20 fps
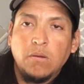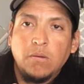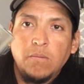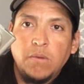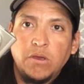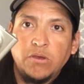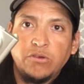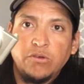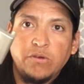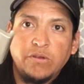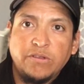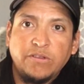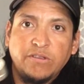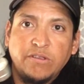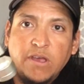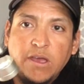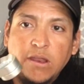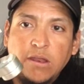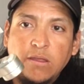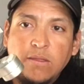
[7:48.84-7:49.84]
Make sure it's
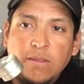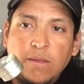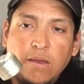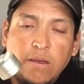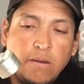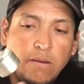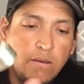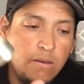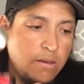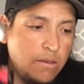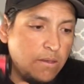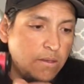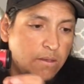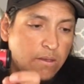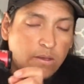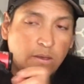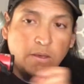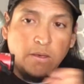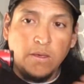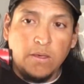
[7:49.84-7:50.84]
tight in there.
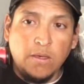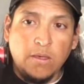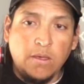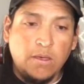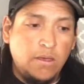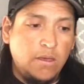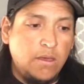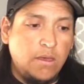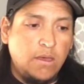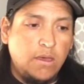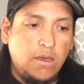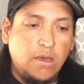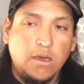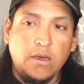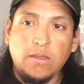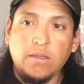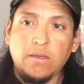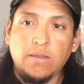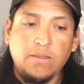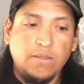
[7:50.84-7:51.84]

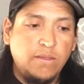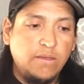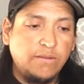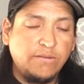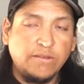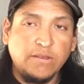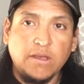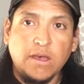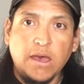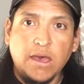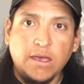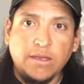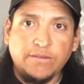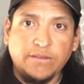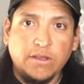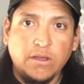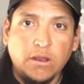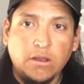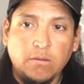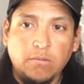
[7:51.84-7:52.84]
And then this guy is
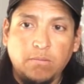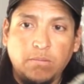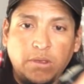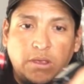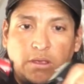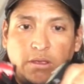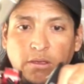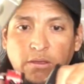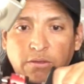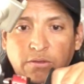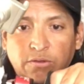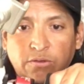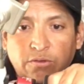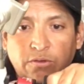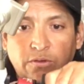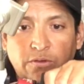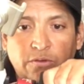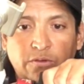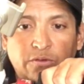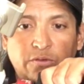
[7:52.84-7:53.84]
going to be
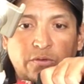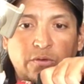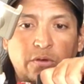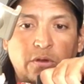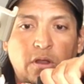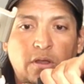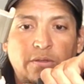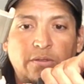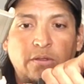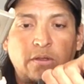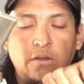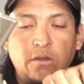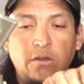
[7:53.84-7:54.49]
screwed on